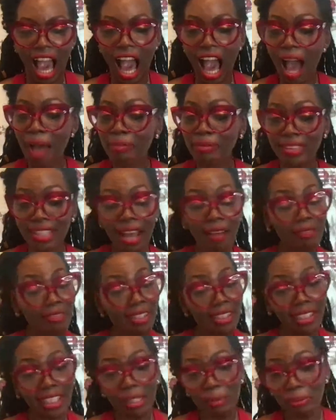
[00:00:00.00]
I'm
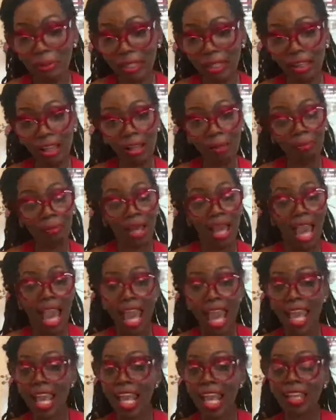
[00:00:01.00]
definitely keeping up.
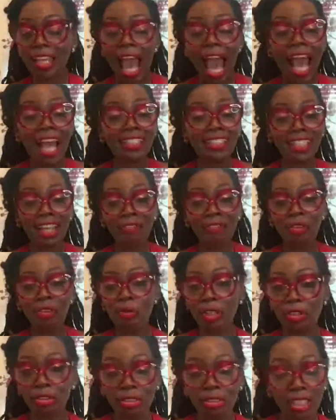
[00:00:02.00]
And I definitely
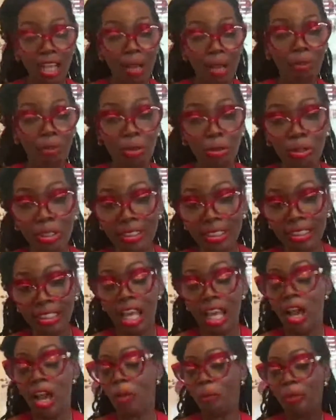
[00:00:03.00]
want you to come through because
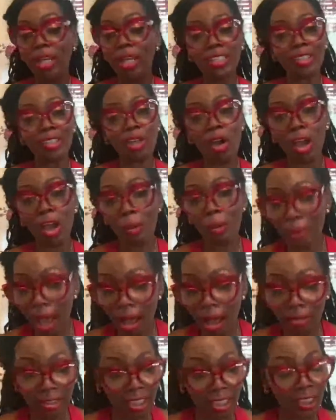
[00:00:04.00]
we could talk
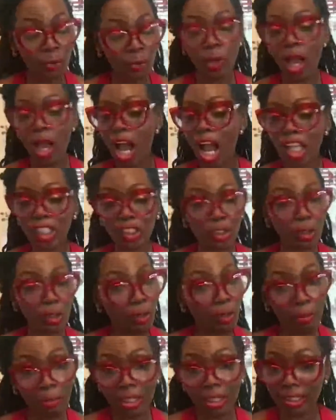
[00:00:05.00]
about this 100
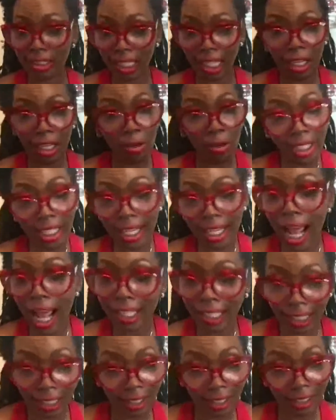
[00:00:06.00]
women jingle that I
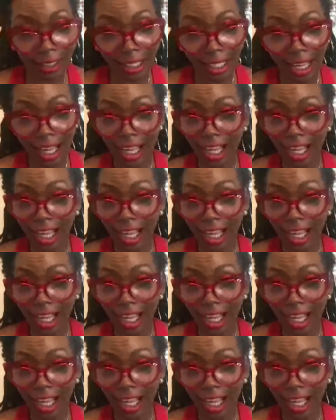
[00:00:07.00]
need.